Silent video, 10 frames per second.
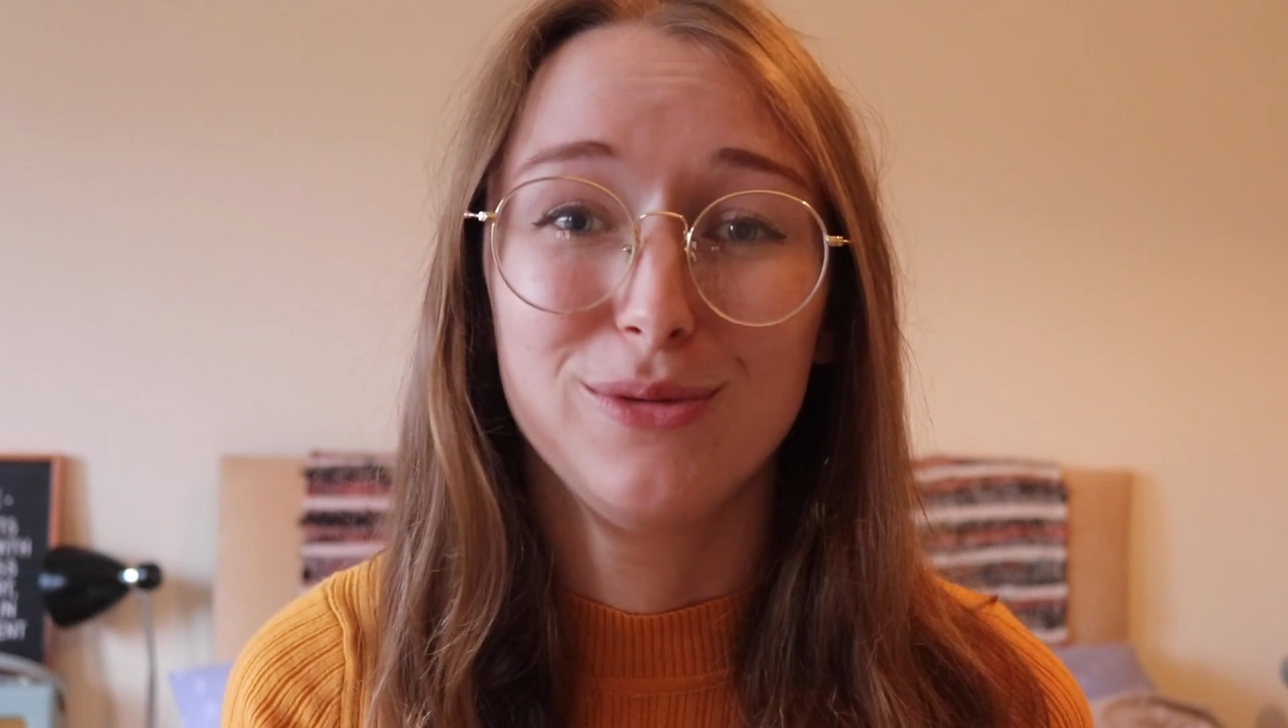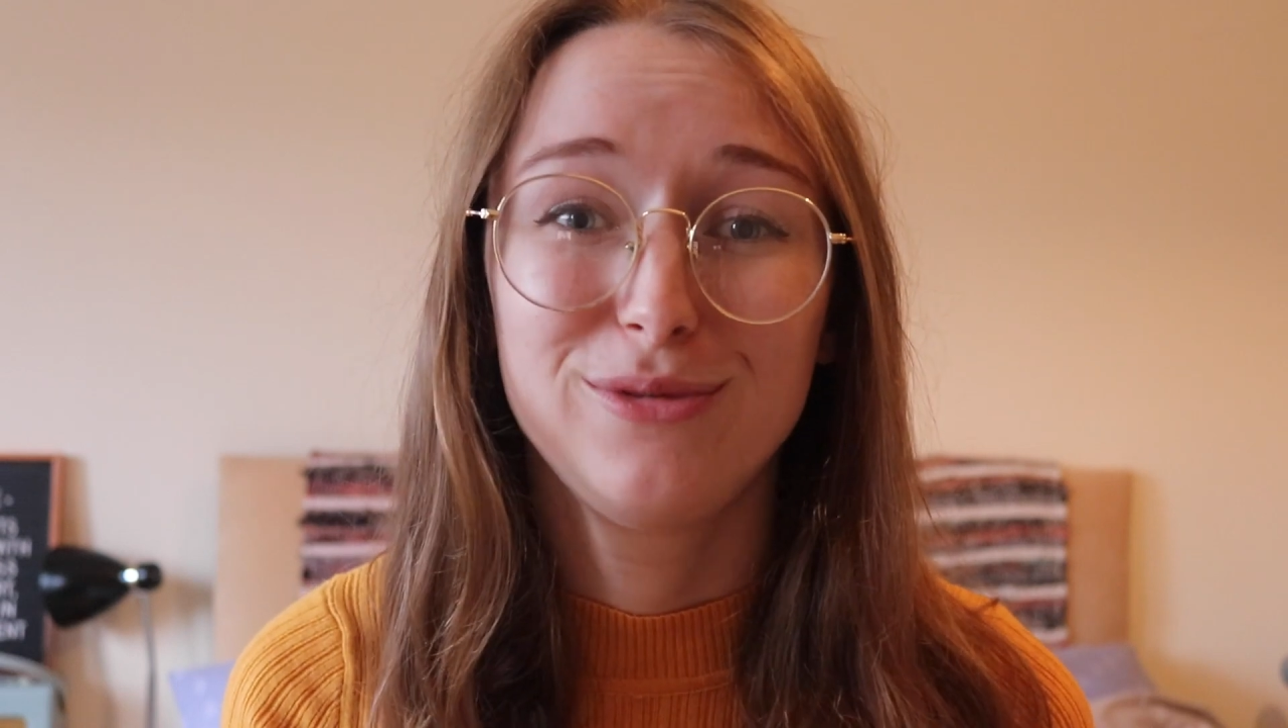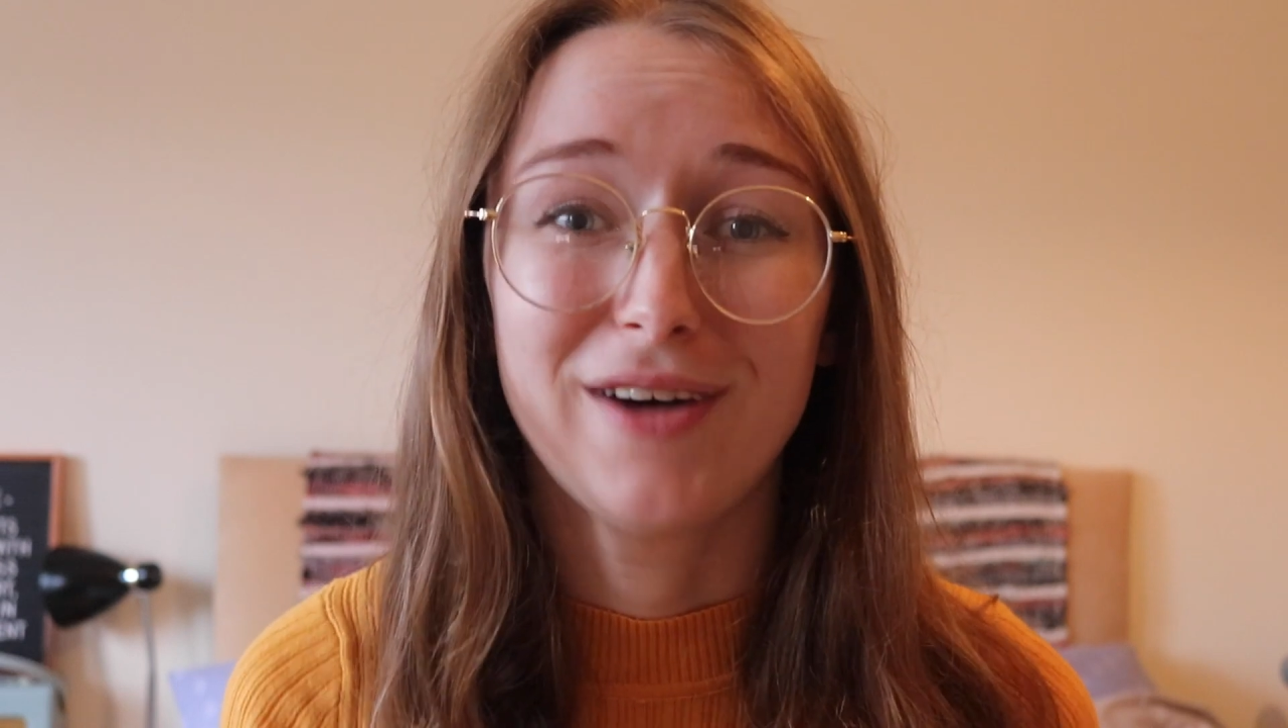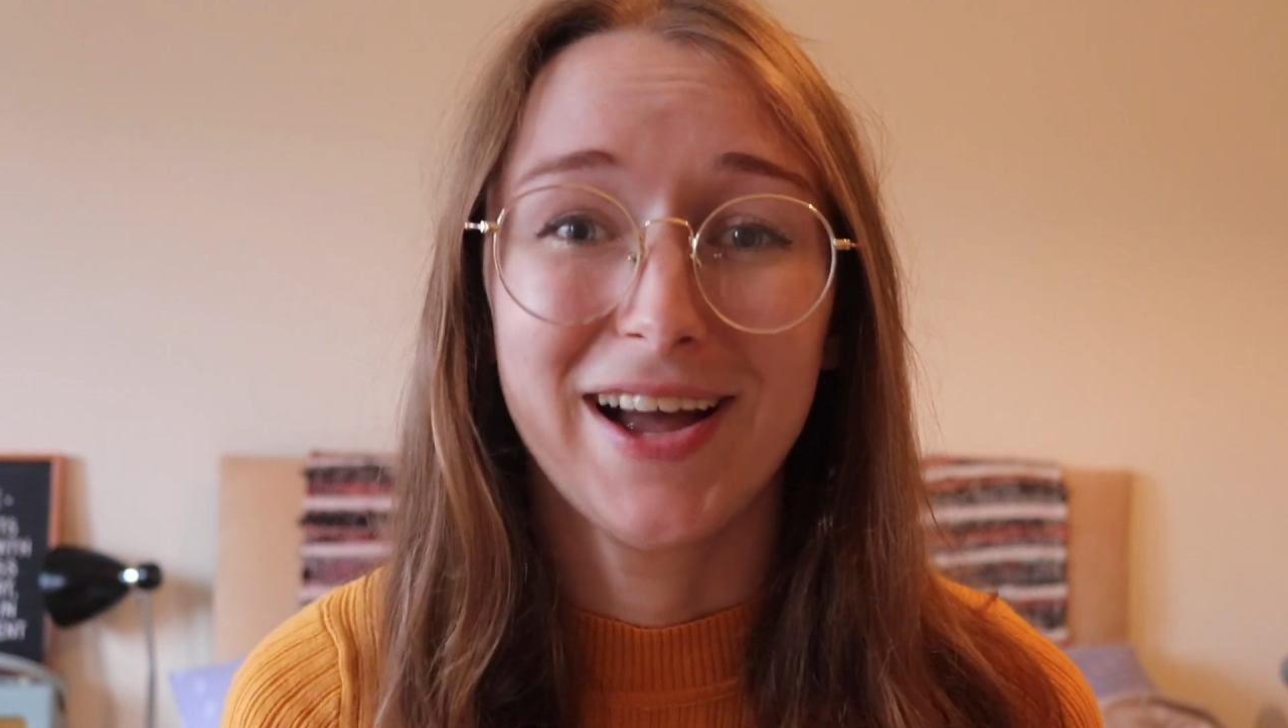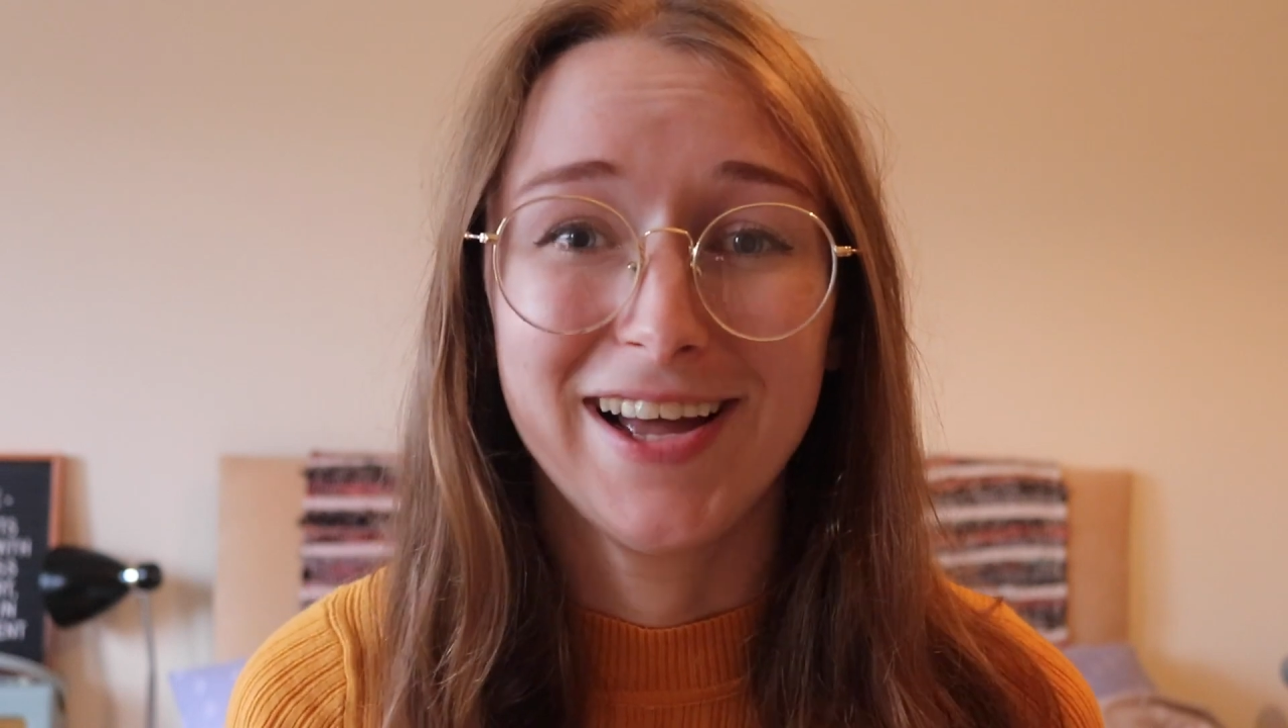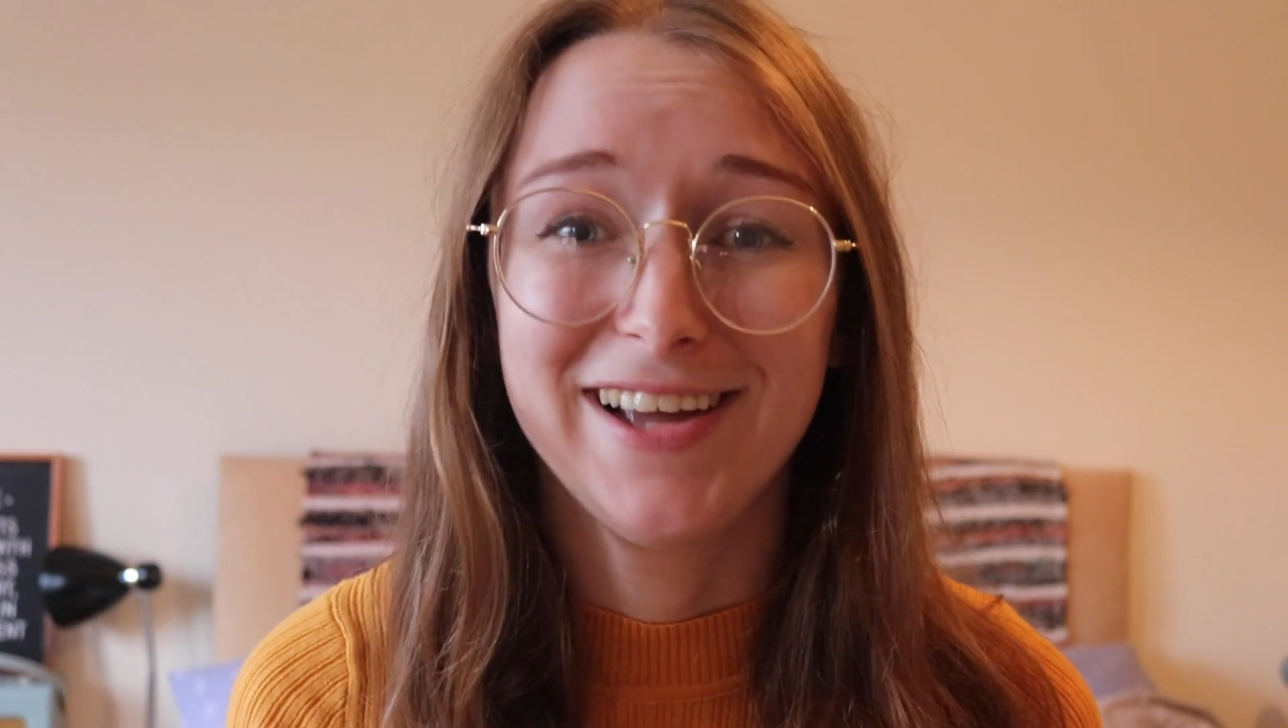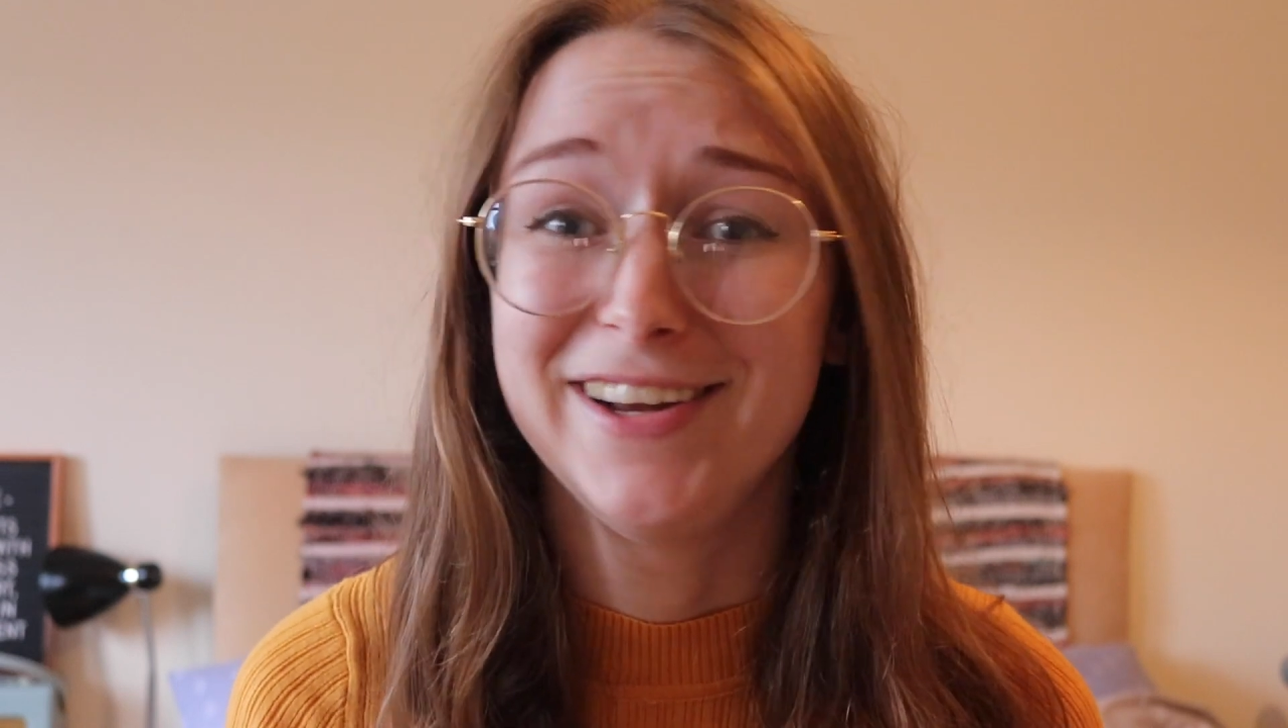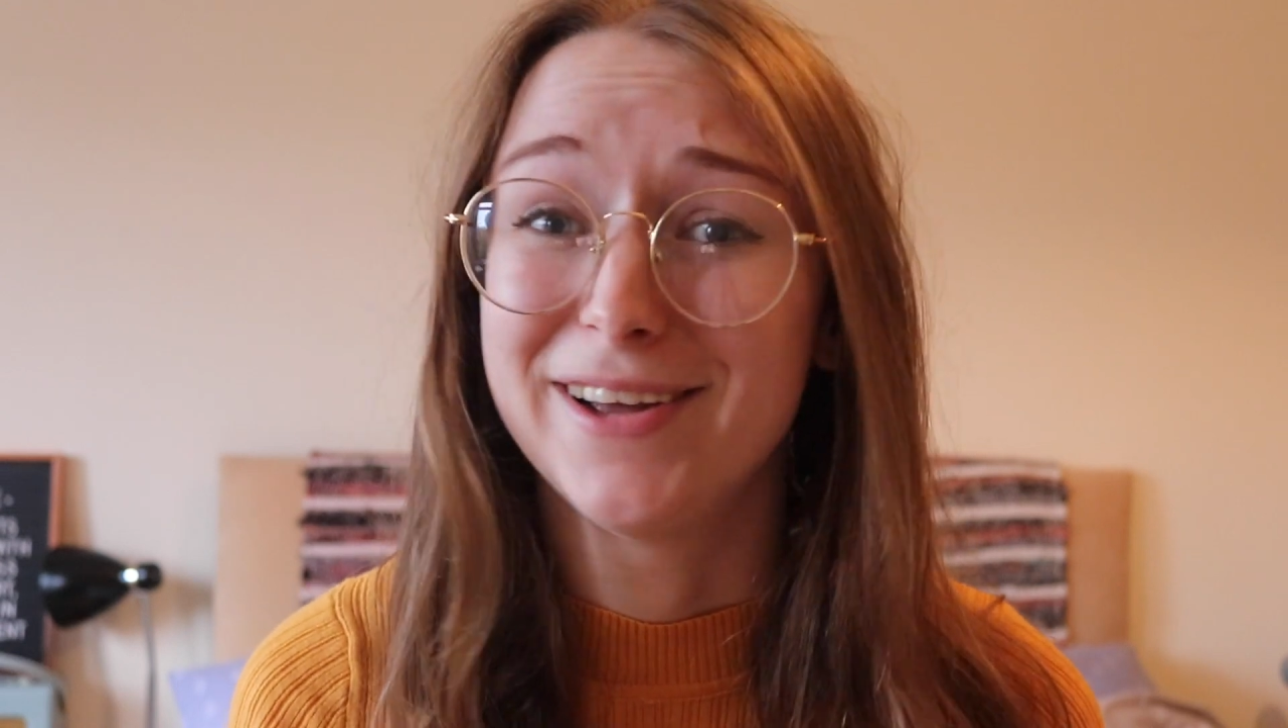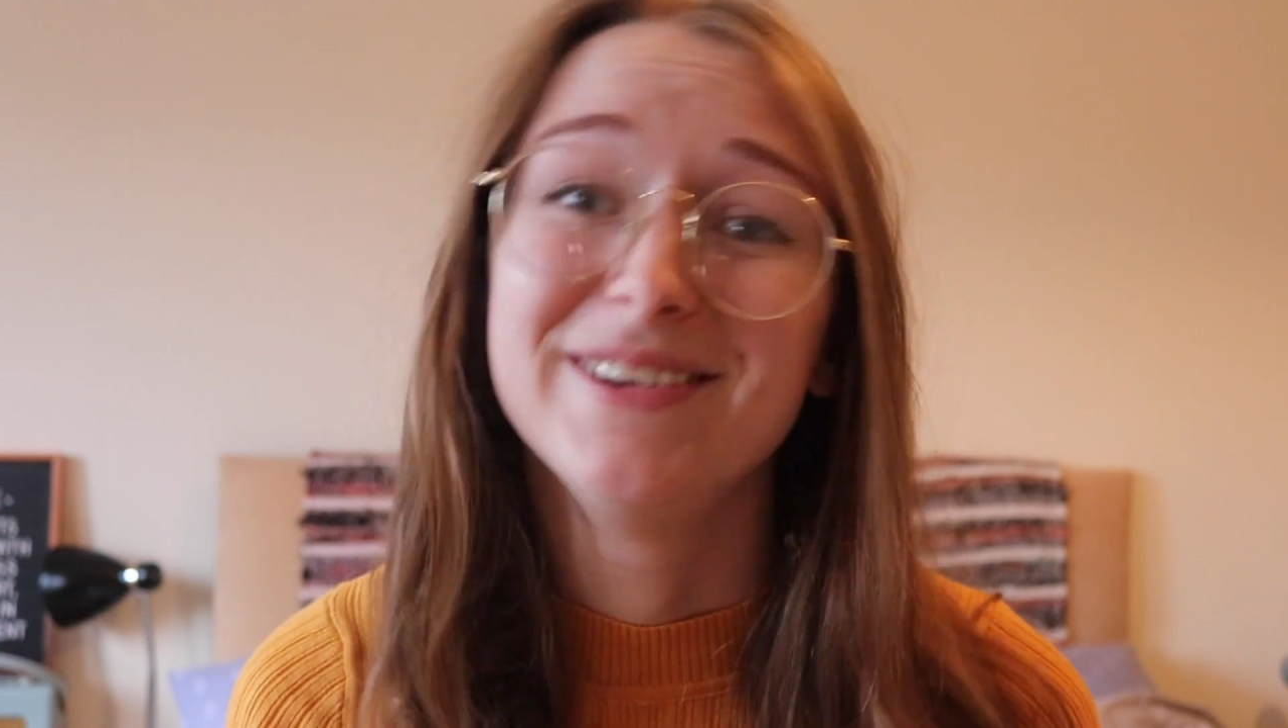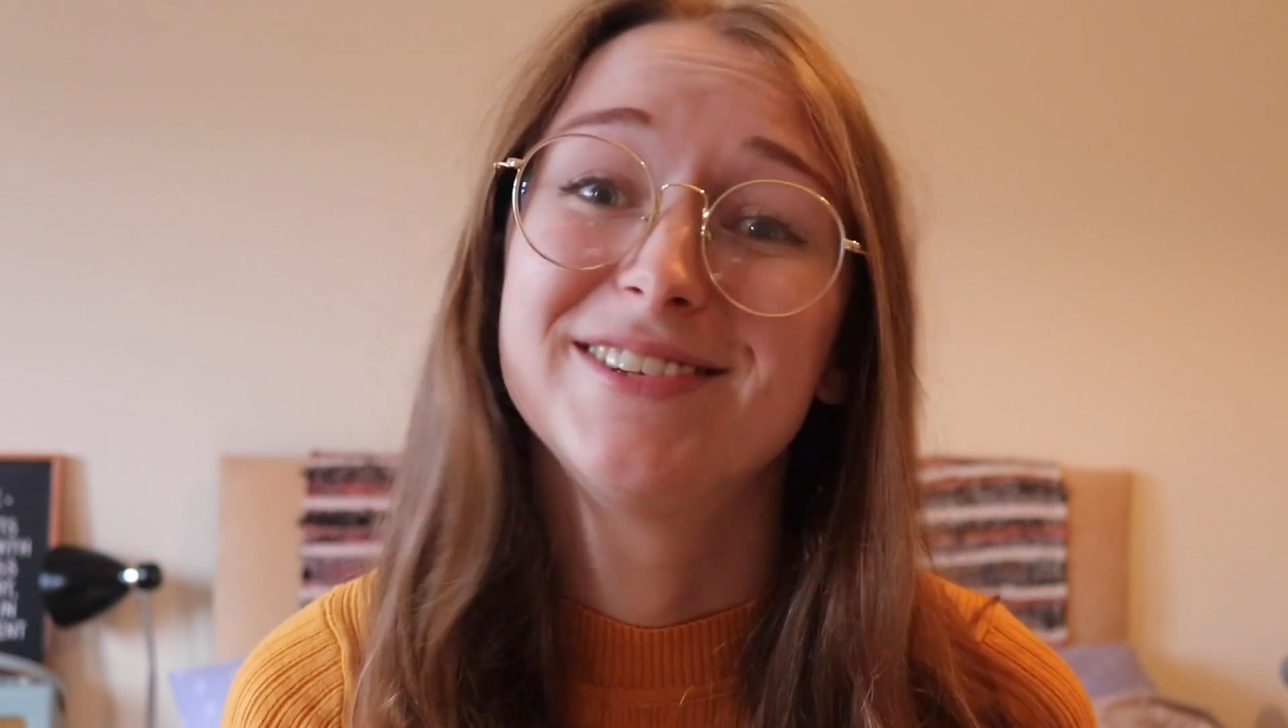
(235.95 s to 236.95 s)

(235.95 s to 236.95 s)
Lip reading: fire, you know,